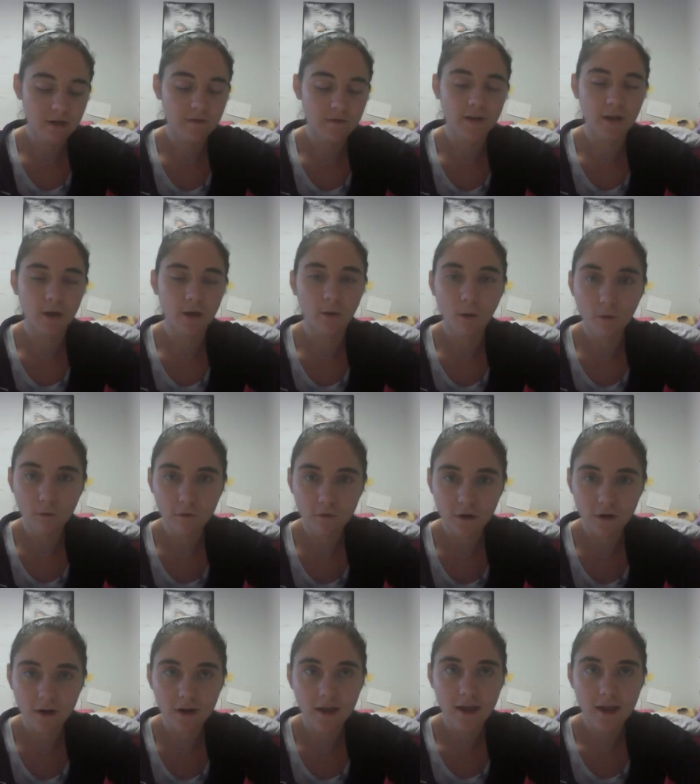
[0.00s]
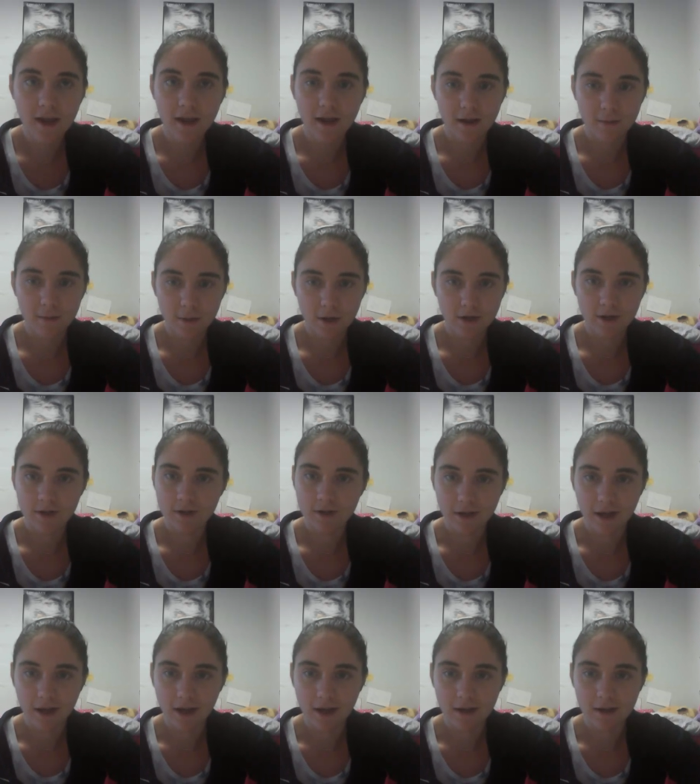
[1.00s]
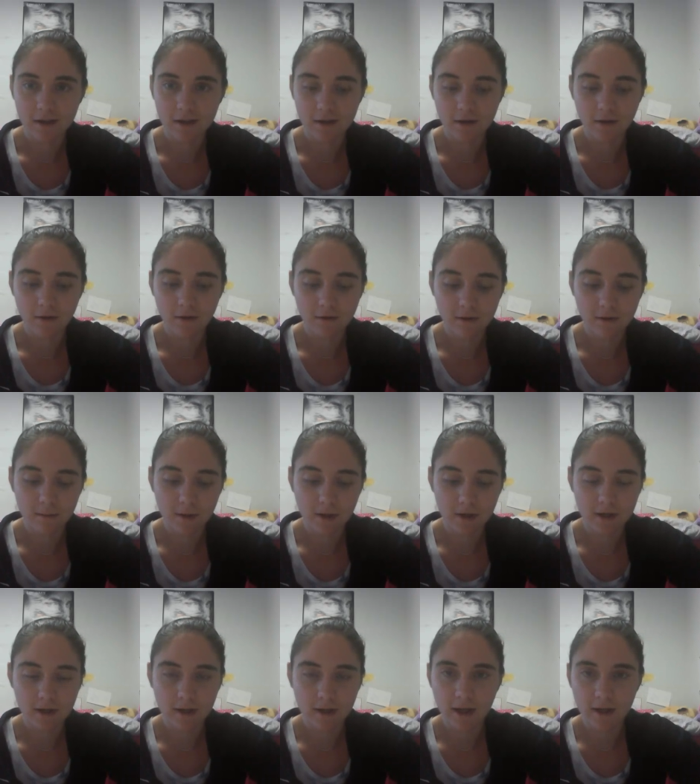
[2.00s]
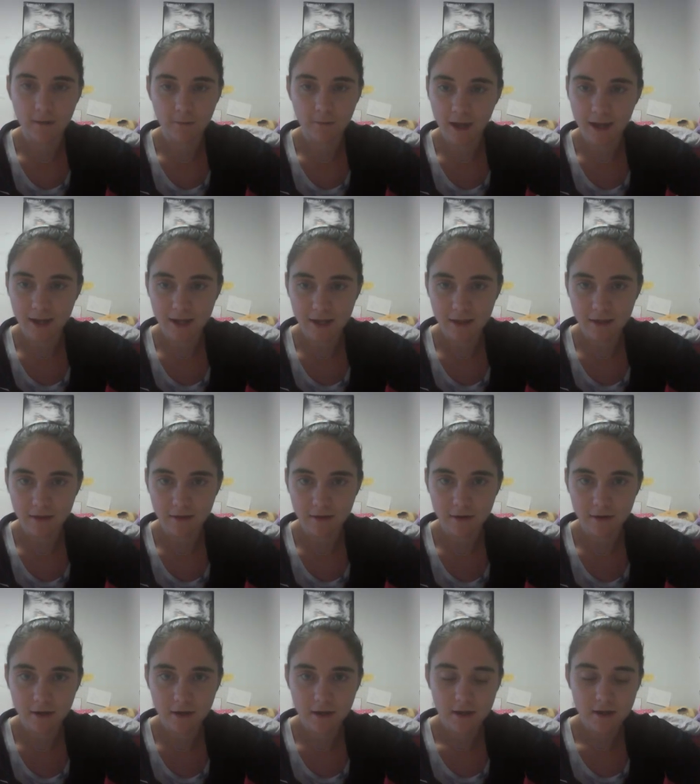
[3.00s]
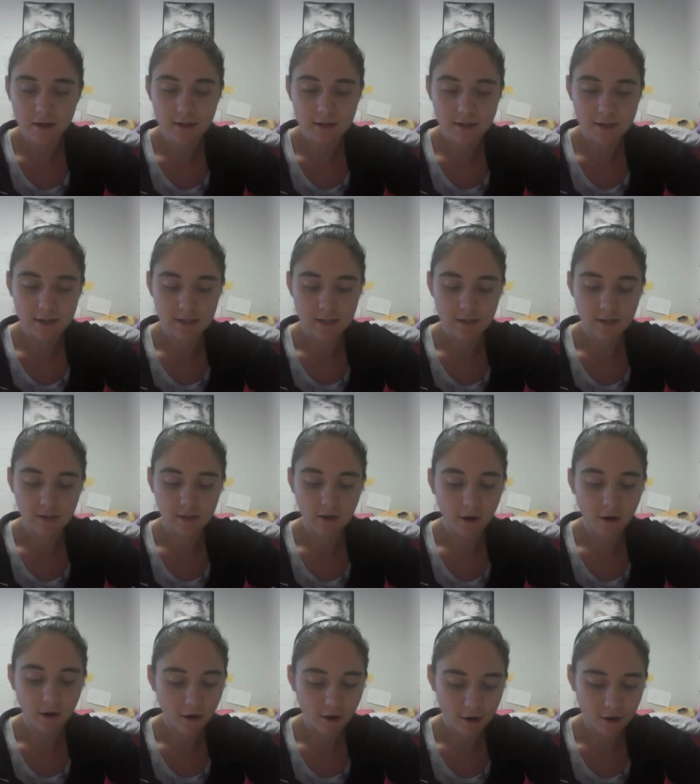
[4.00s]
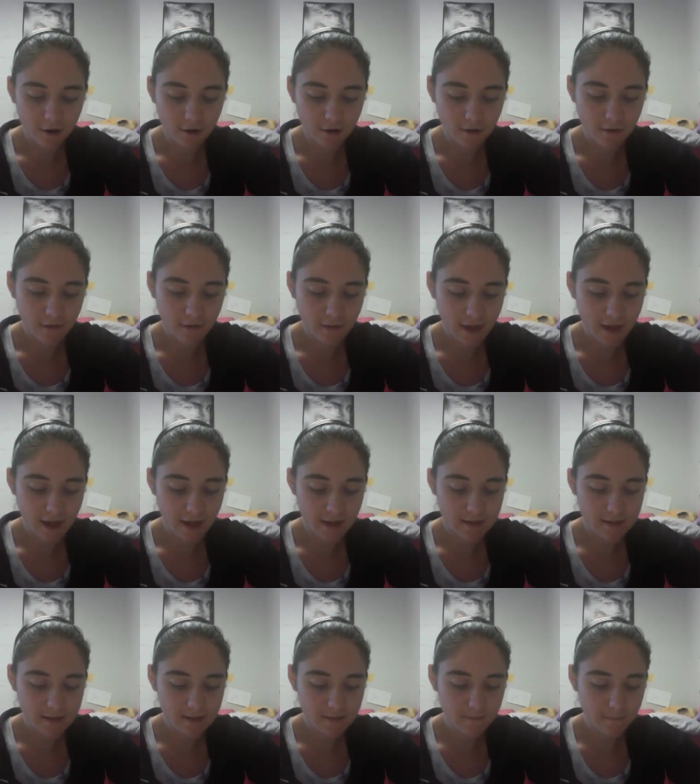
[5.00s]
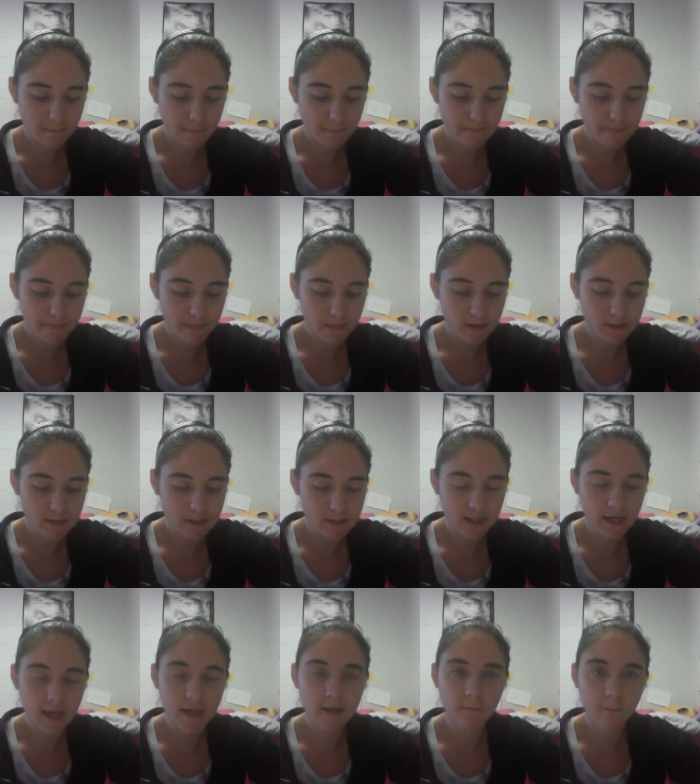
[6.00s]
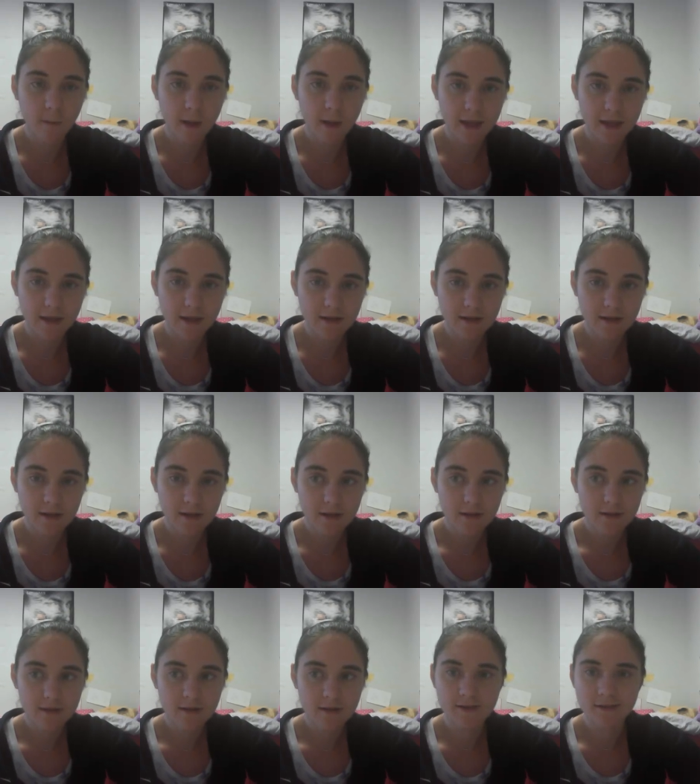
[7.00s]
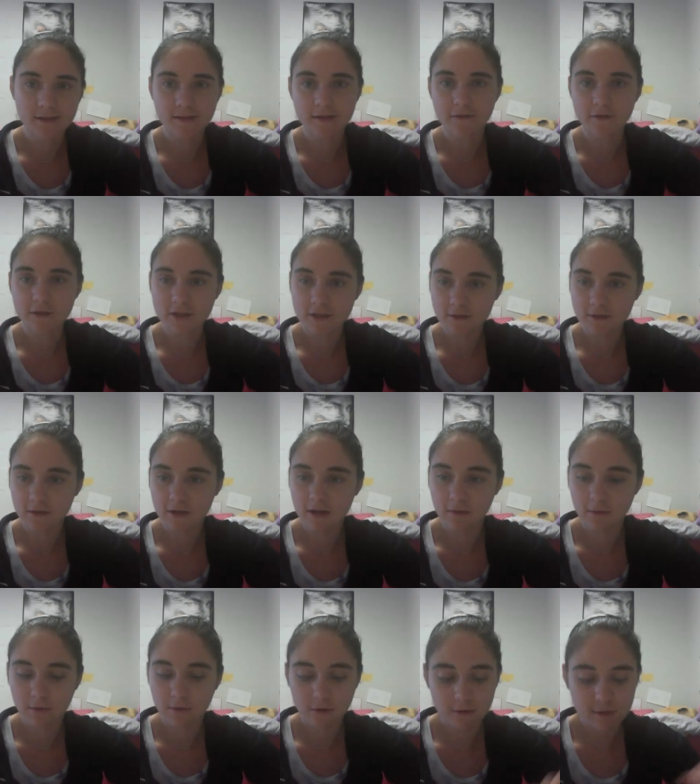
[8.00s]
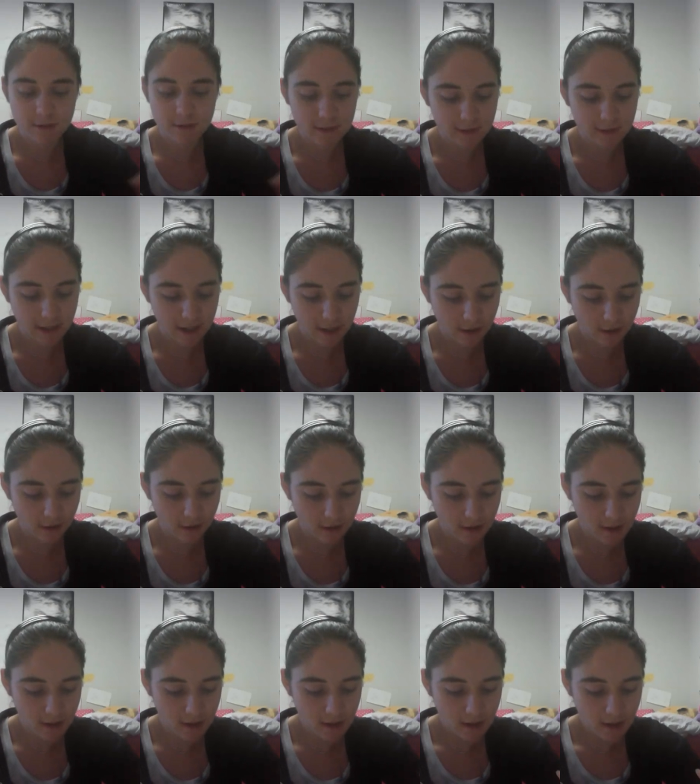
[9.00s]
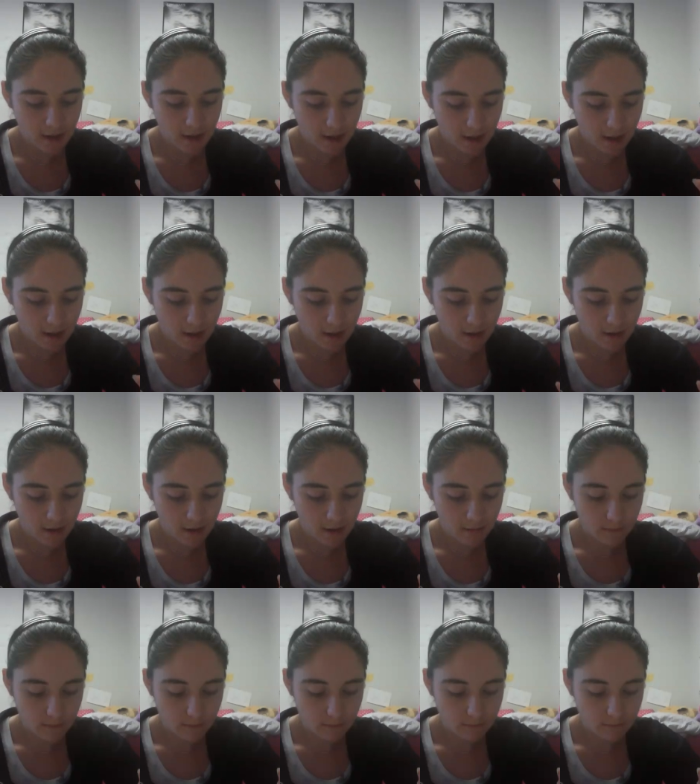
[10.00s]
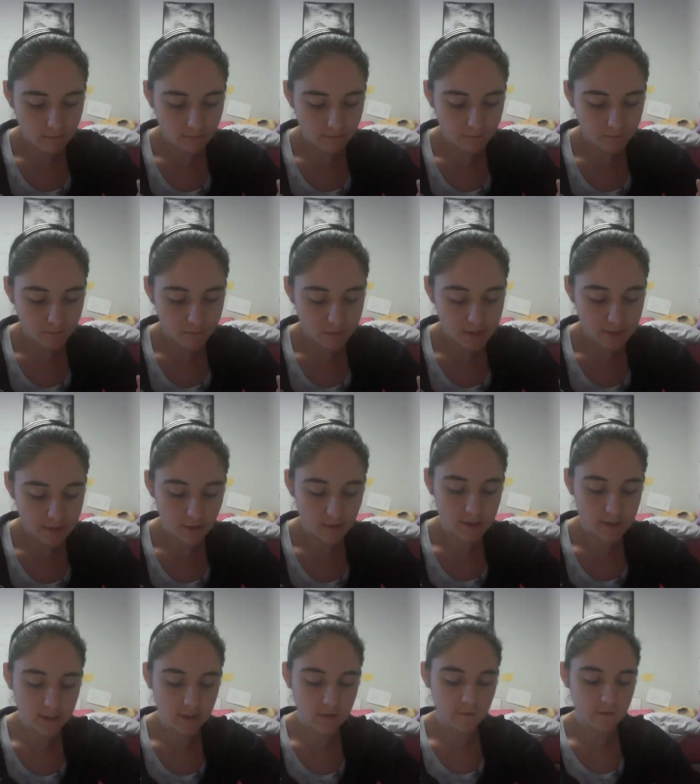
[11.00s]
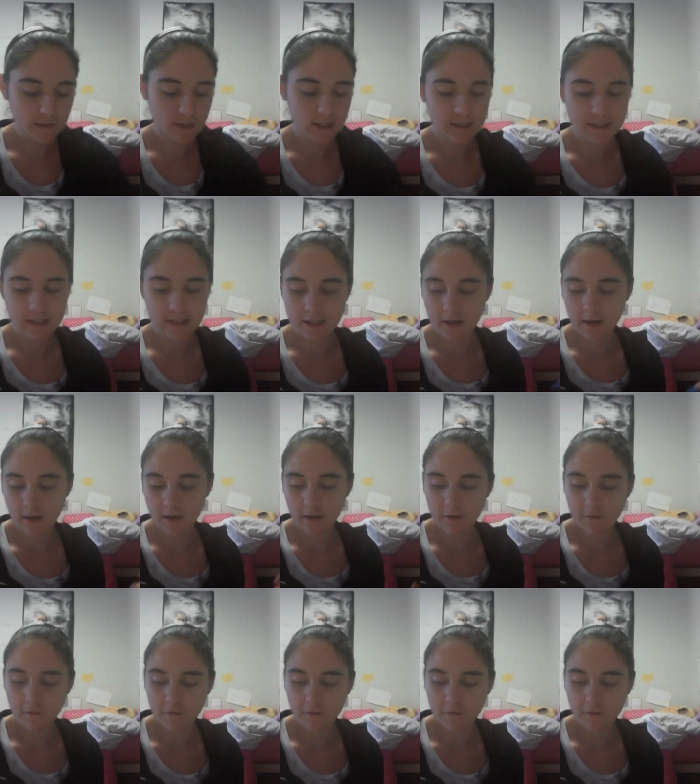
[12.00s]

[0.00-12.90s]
go over, I'm not going to die, I'm not going to gain weight either. It's a lot harder than that. To gain weight, it's a different story we'll go into later. So to give an idea,